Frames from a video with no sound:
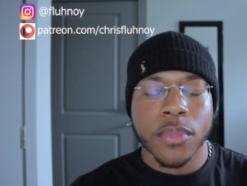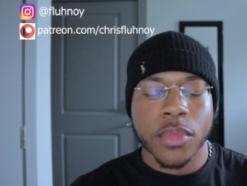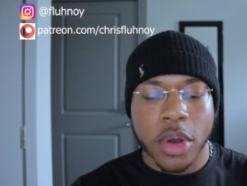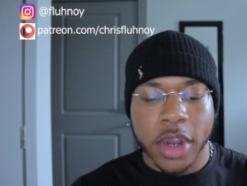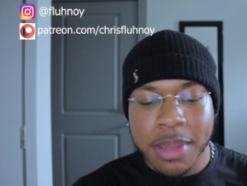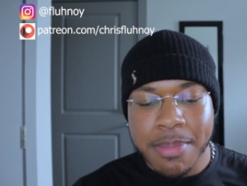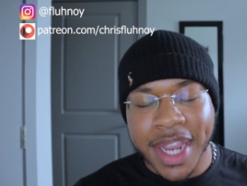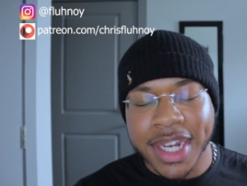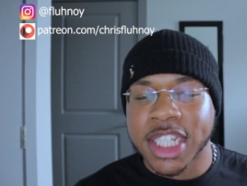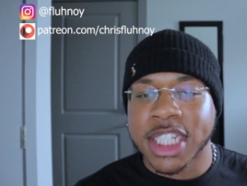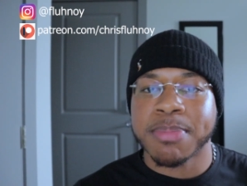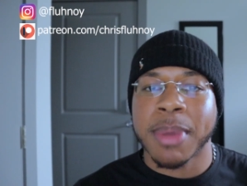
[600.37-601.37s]
No, he made
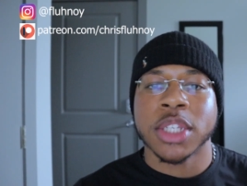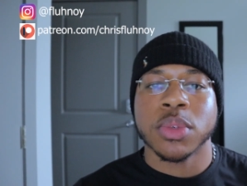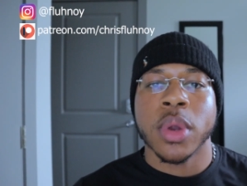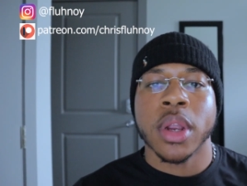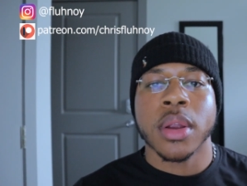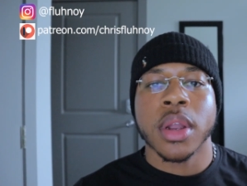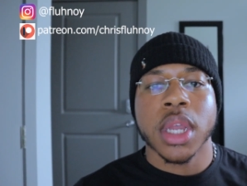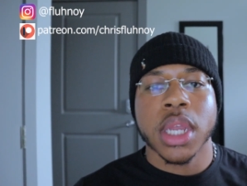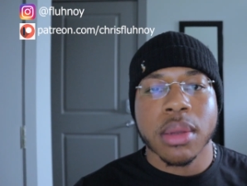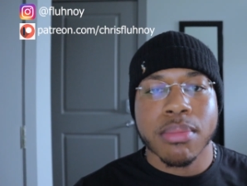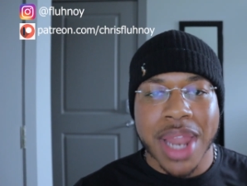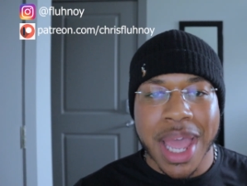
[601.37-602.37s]
this space where
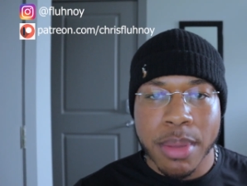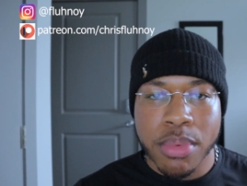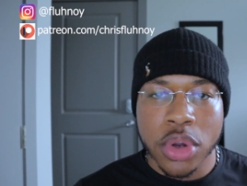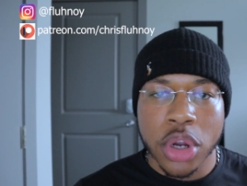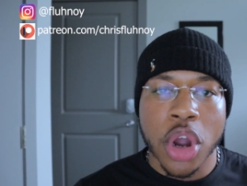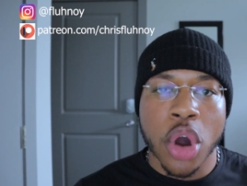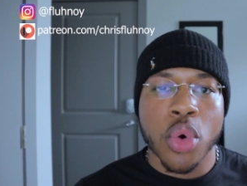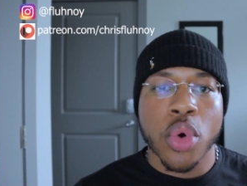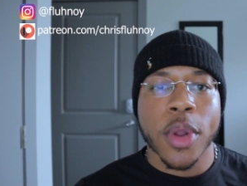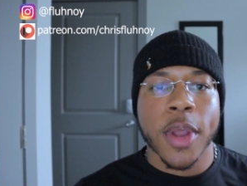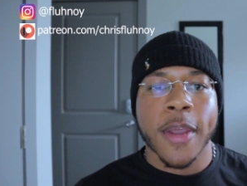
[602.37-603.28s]
black people could go